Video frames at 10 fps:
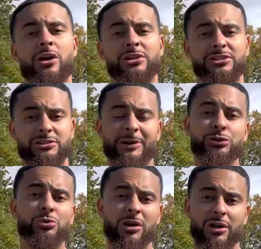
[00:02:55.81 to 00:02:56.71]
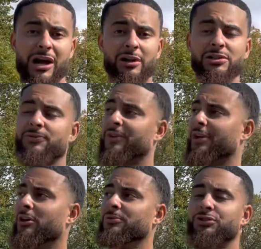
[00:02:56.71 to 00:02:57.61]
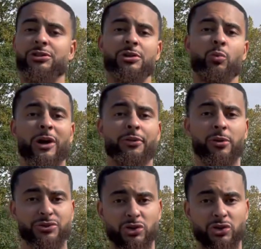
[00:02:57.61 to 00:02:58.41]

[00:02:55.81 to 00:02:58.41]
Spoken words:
cost us about $200 for him to weld those